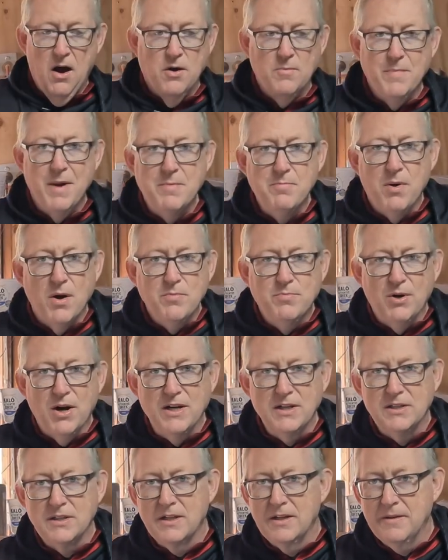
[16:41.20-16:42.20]
homemade bow
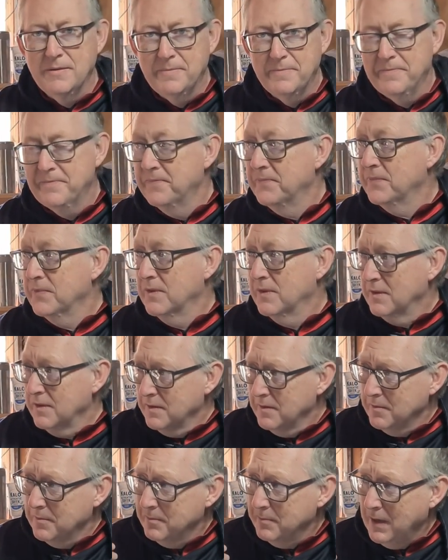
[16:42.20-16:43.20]
press
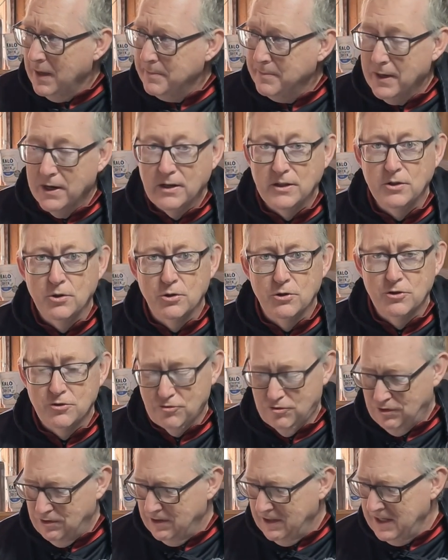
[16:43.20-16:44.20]
made by
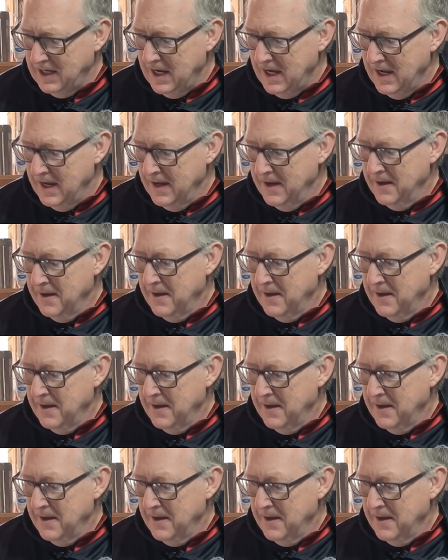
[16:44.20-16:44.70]
yours truly.